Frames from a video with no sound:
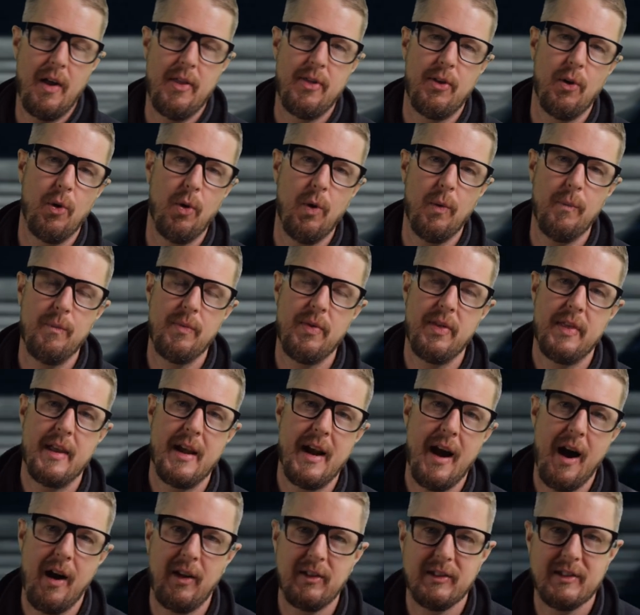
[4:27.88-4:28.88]
thought
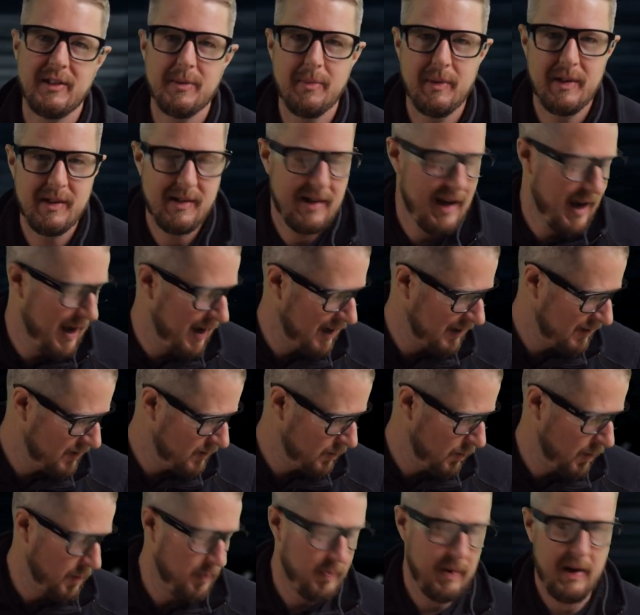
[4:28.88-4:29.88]
the ultimate
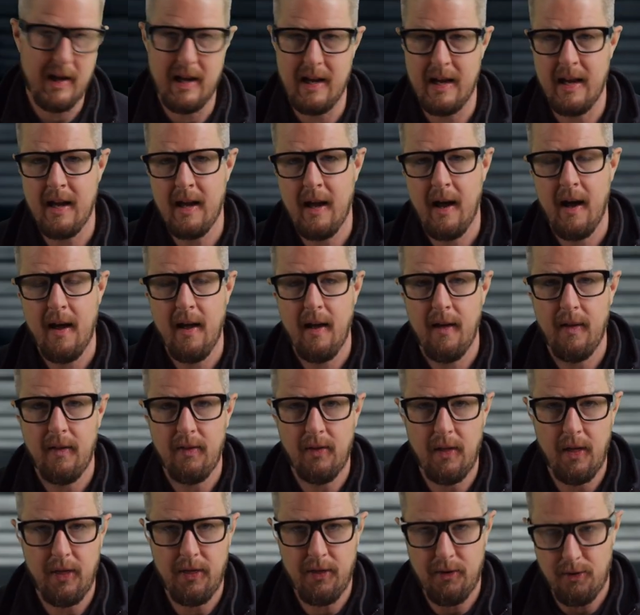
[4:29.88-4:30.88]
test would be
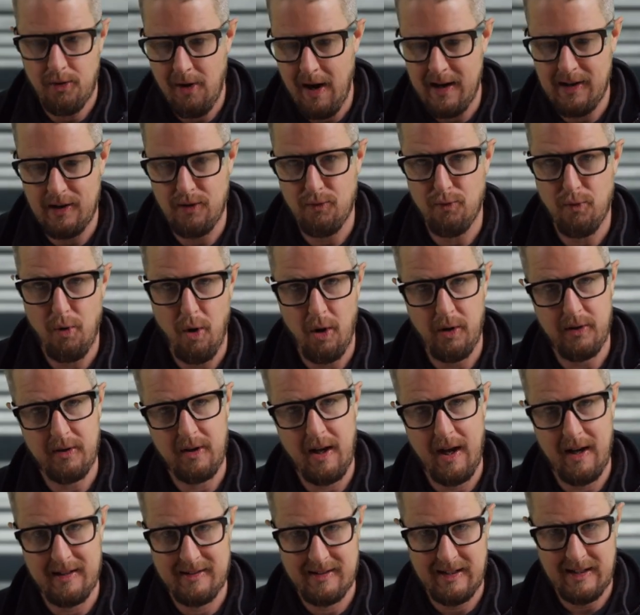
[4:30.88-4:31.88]
the threaded rod
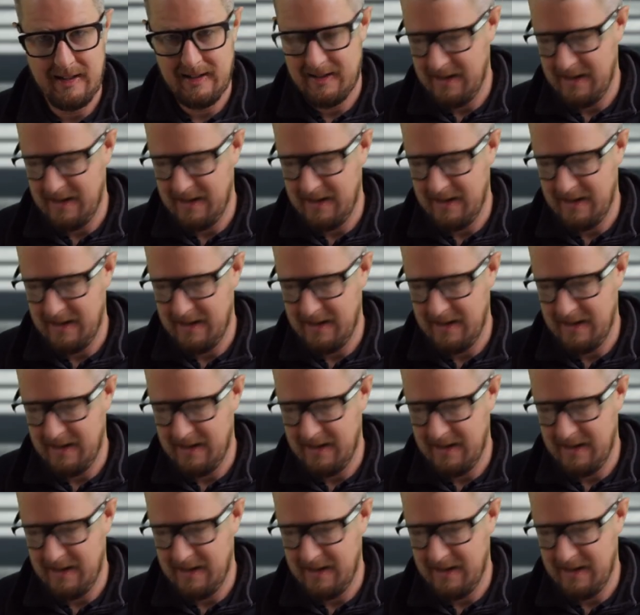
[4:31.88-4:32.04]
cutting